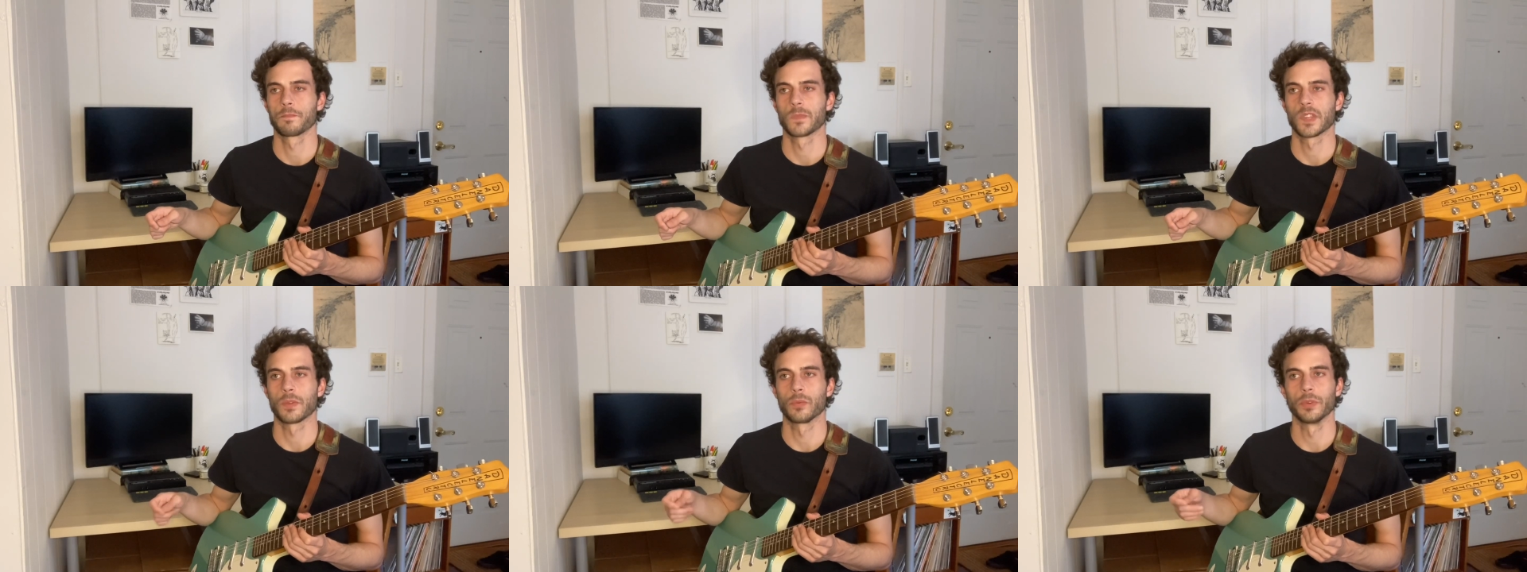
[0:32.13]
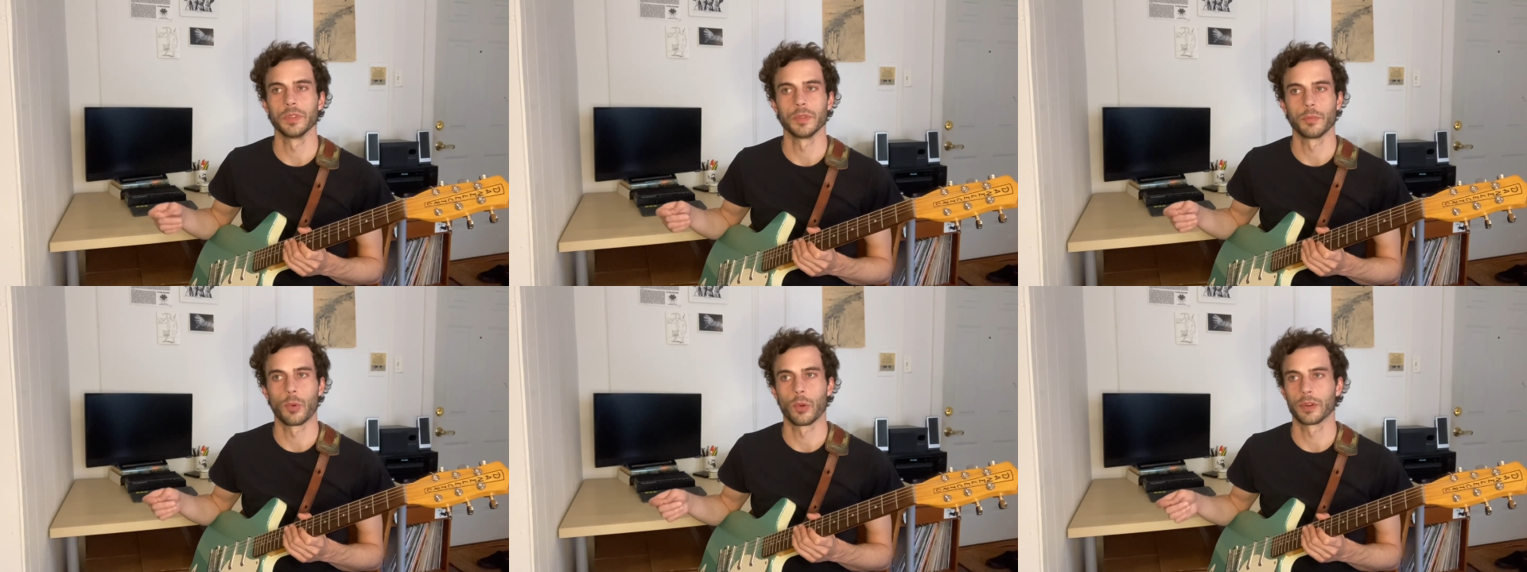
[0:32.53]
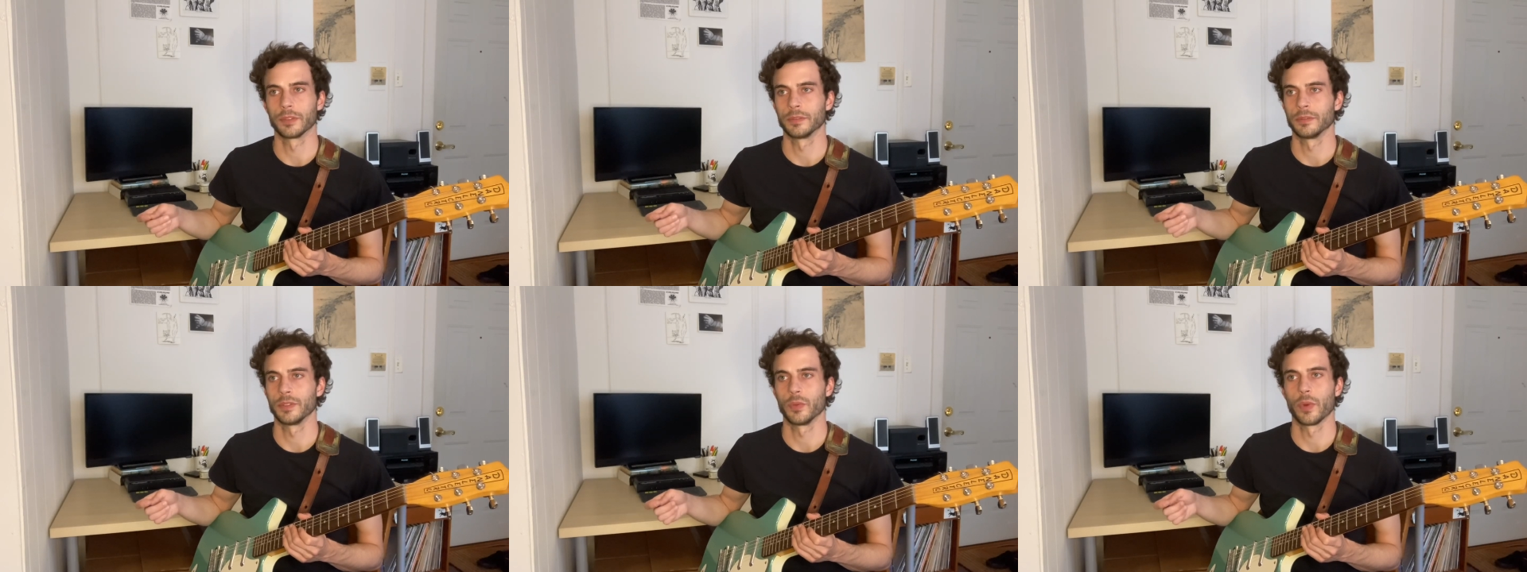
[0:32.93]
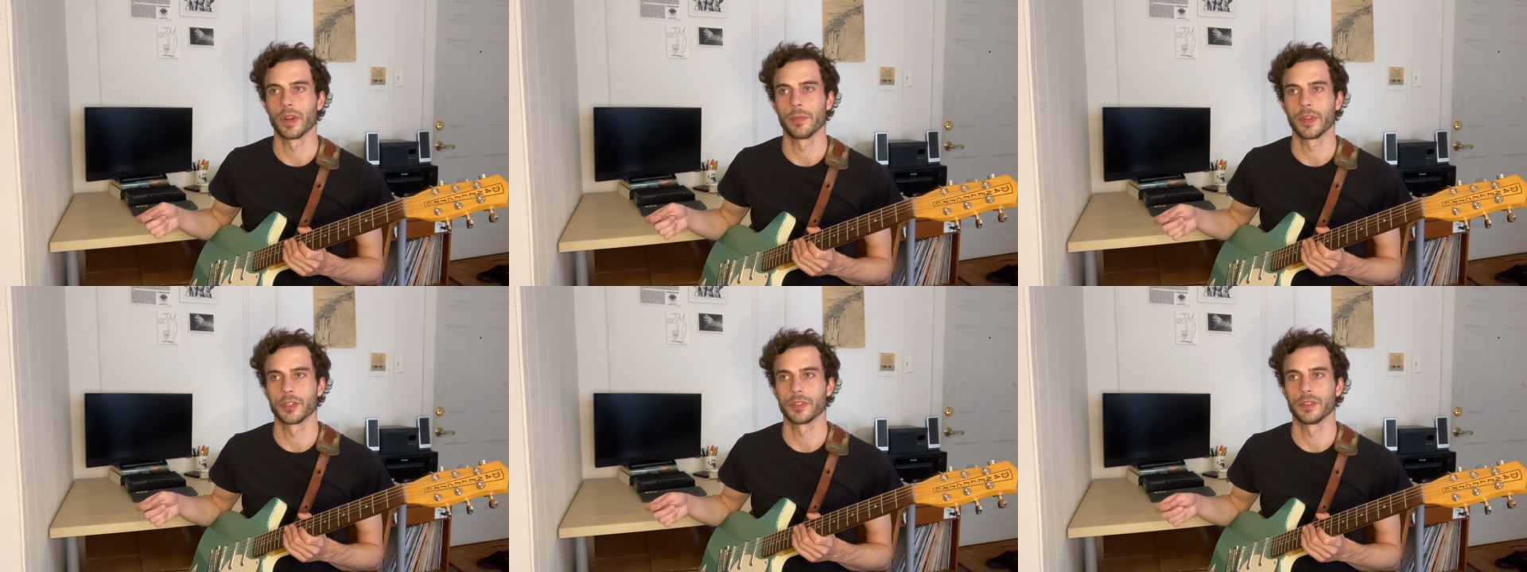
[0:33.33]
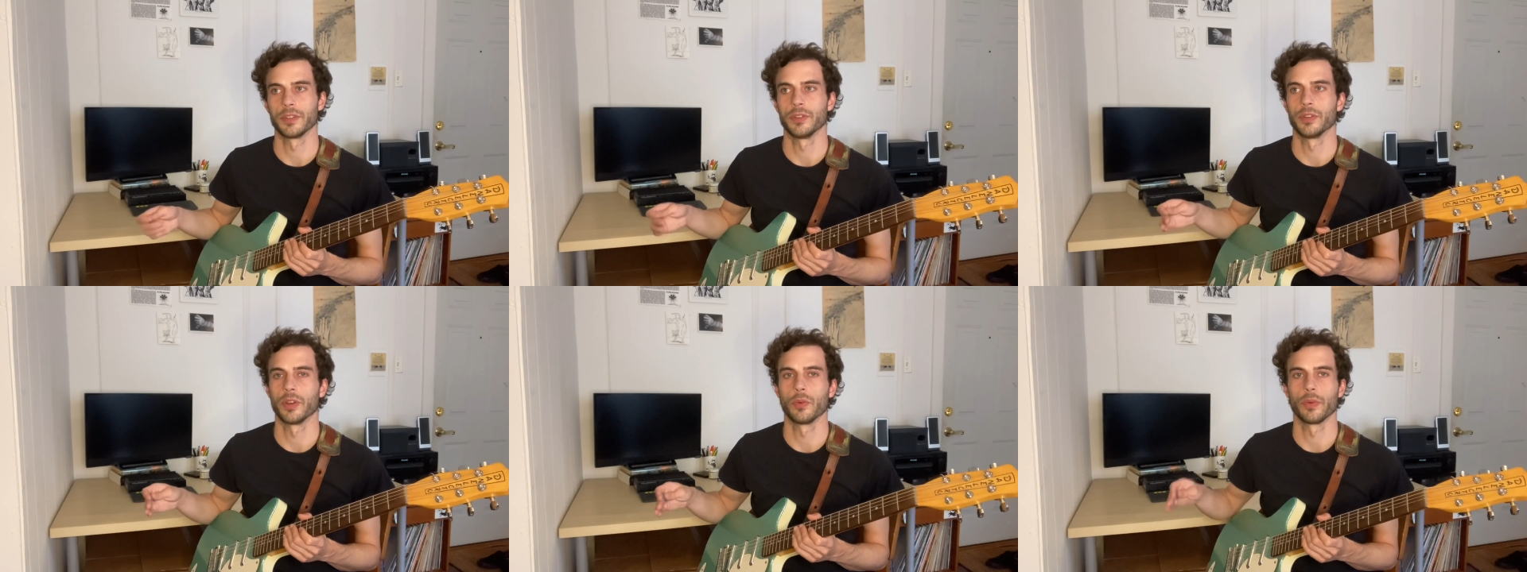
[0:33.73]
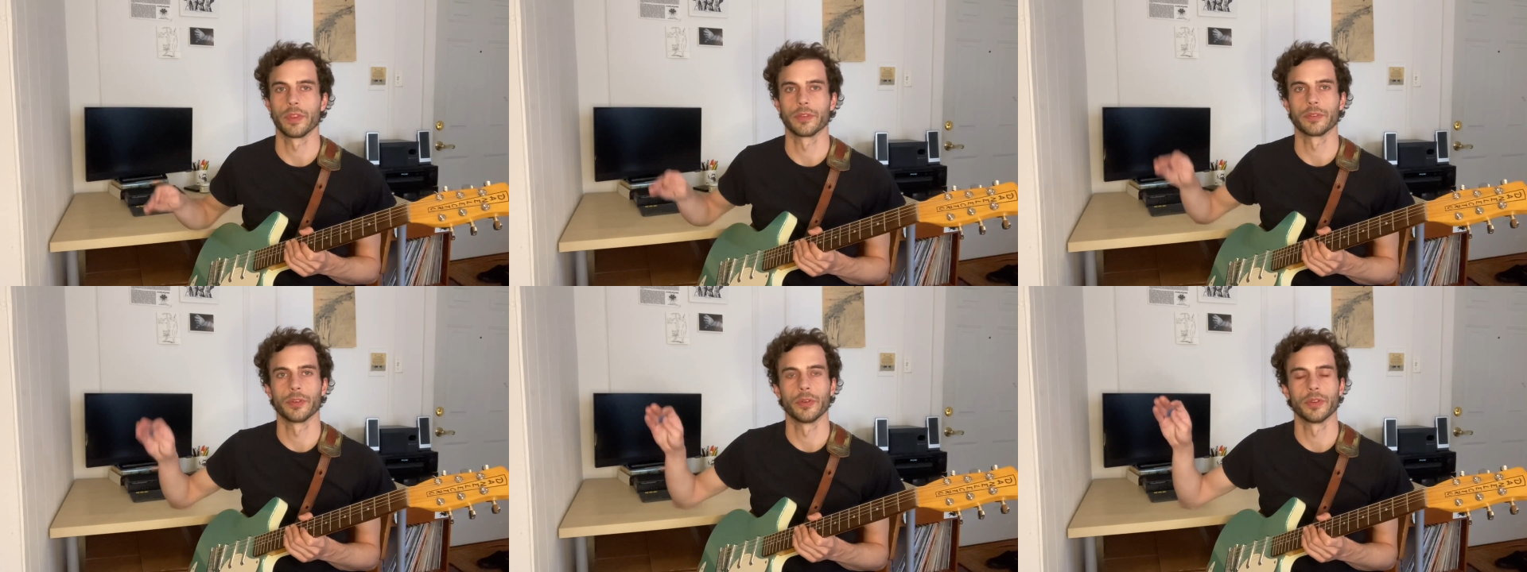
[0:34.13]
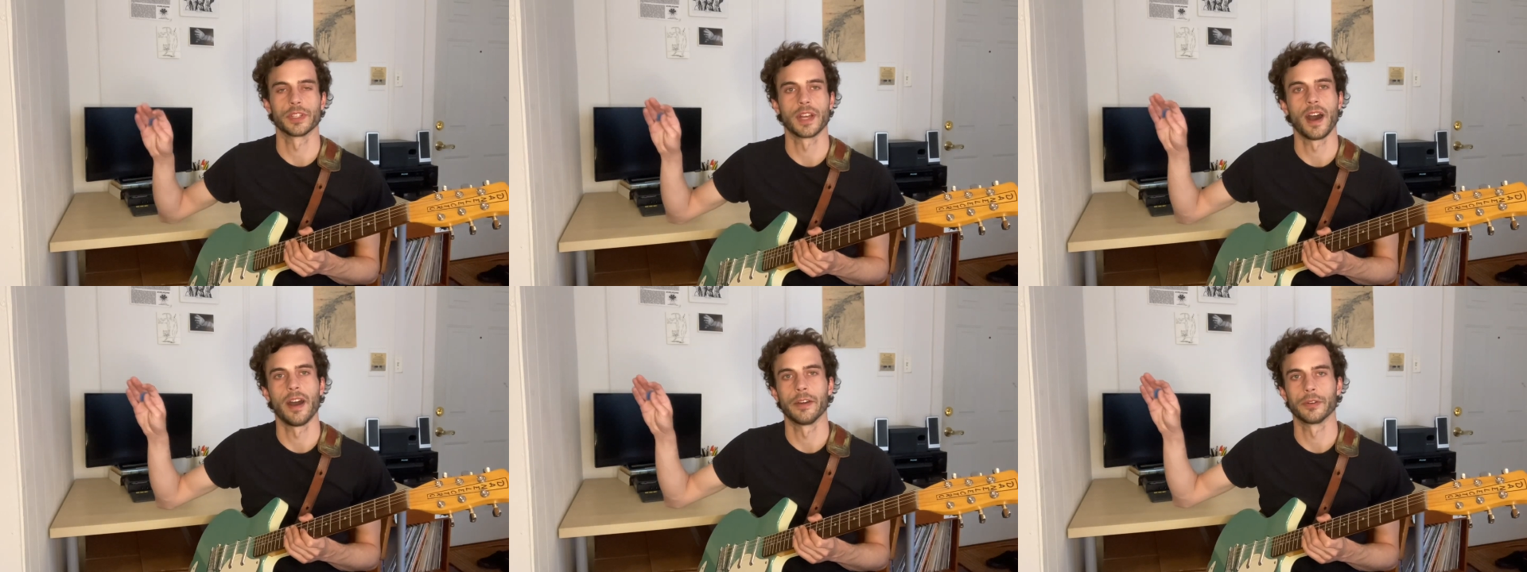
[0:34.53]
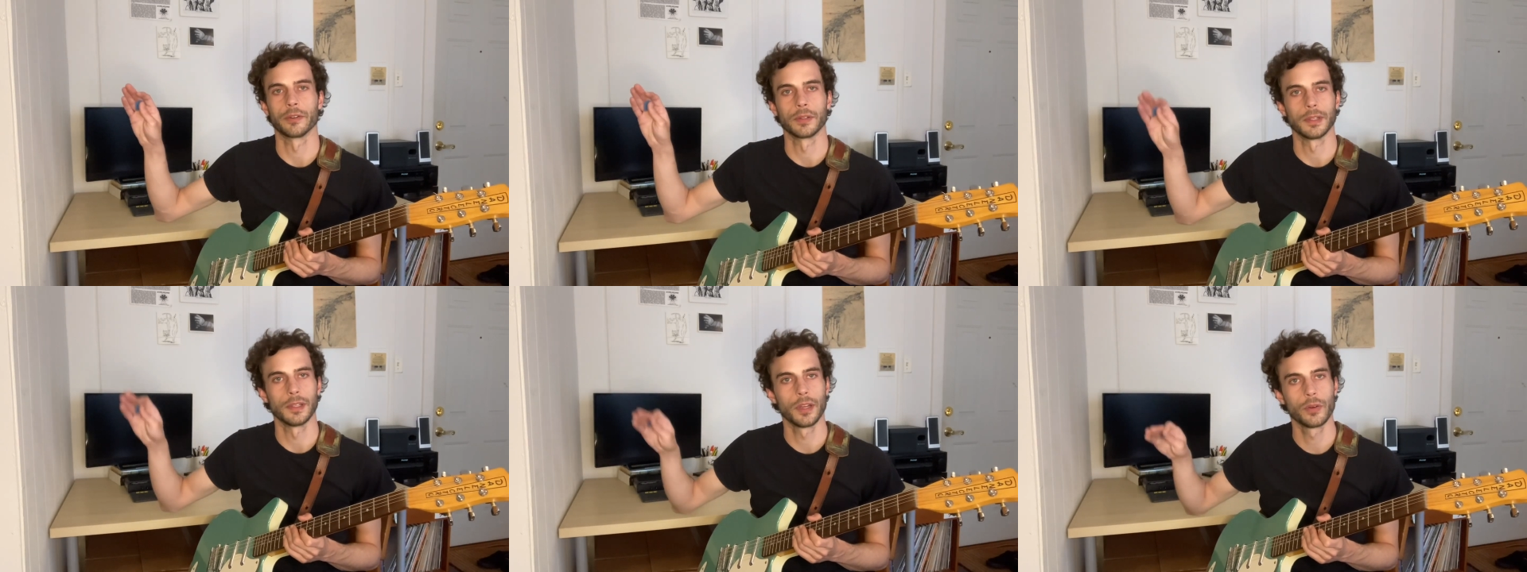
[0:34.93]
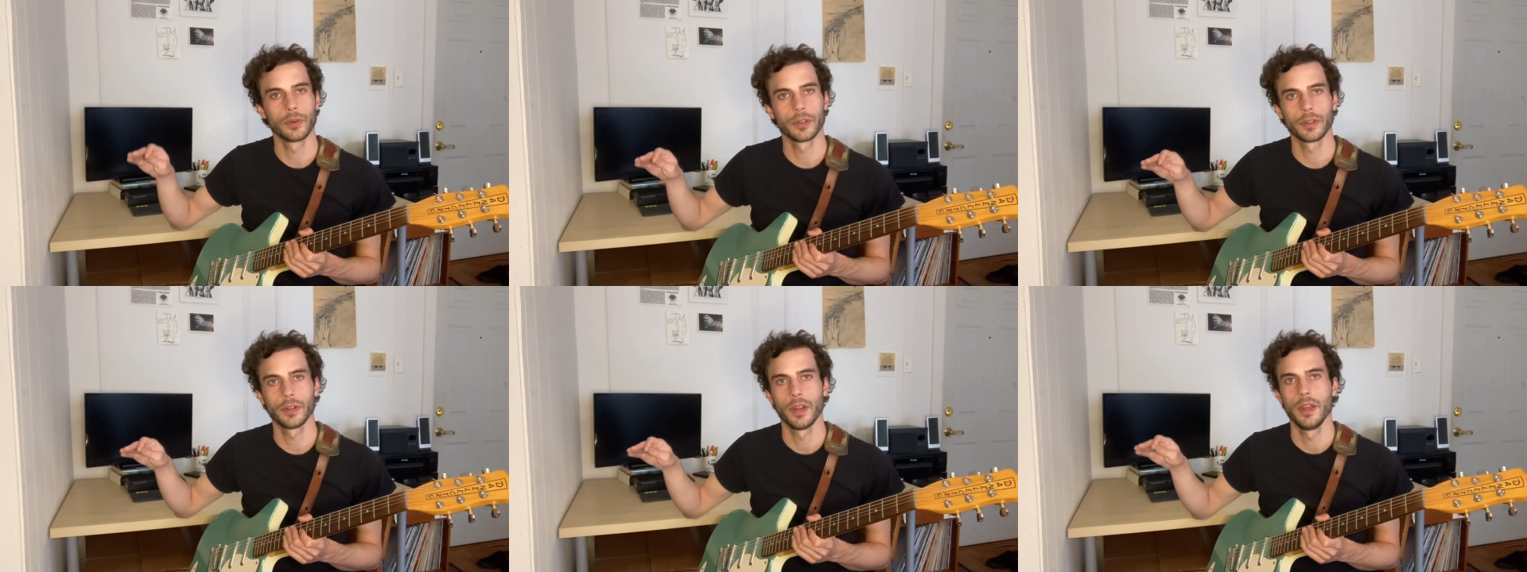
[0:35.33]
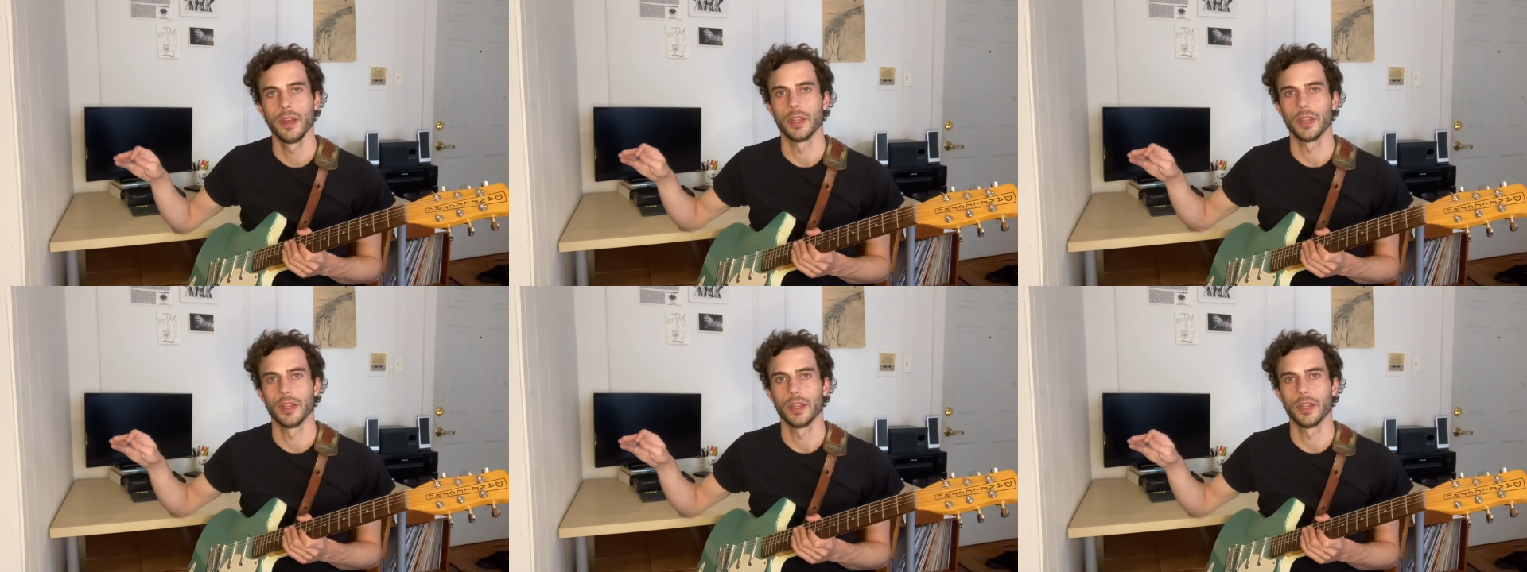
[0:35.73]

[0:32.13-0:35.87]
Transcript: really important. You want to make sure that you know whether a note is higher or lower.